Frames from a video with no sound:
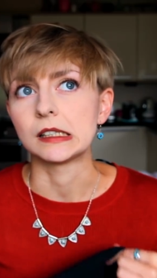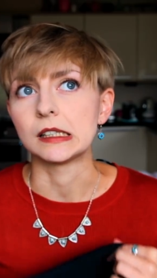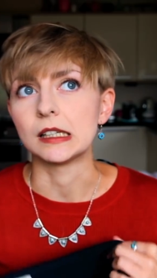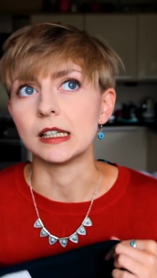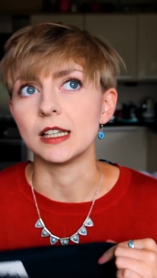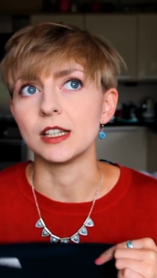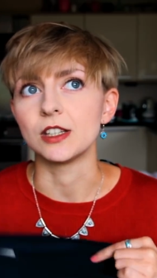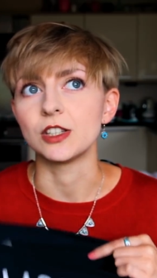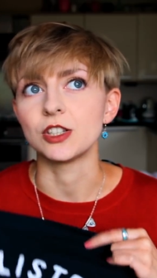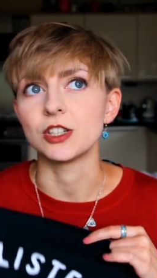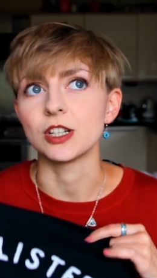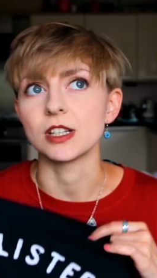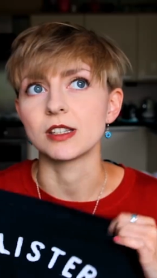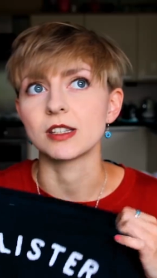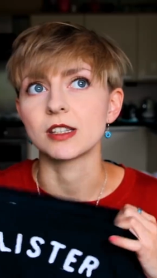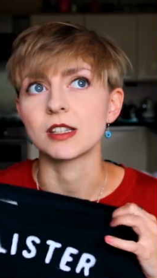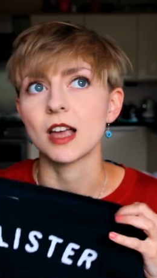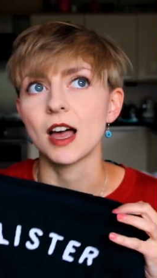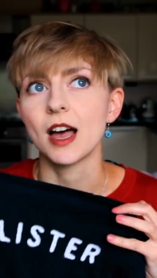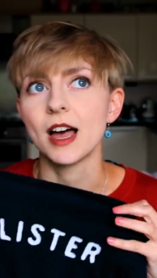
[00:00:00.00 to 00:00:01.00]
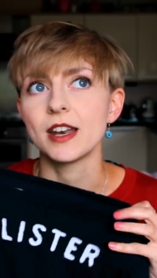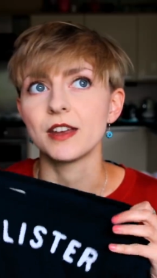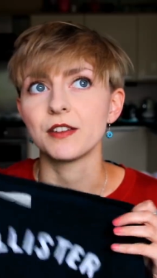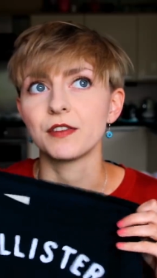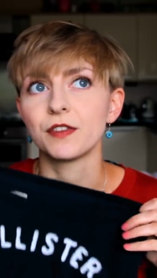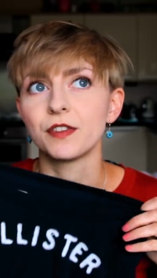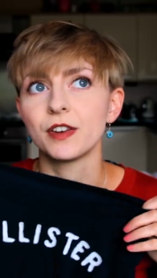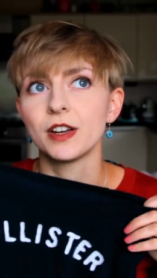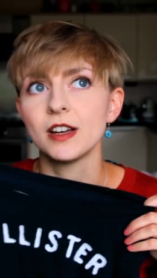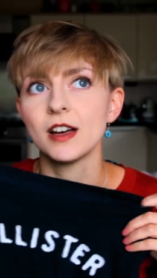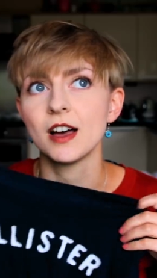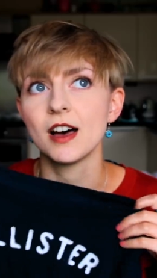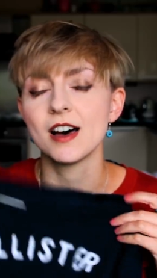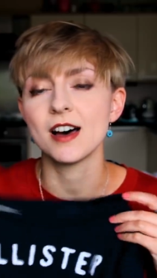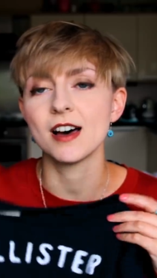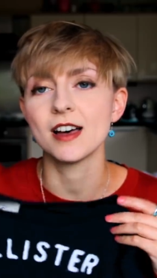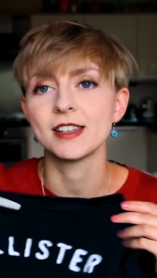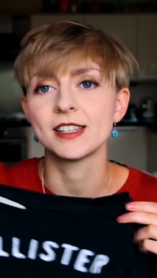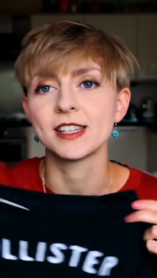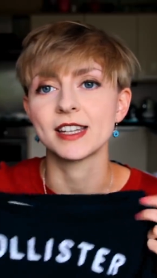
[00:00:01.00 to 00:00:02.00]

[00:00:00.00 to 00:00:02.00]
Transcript: And it's just kind of hard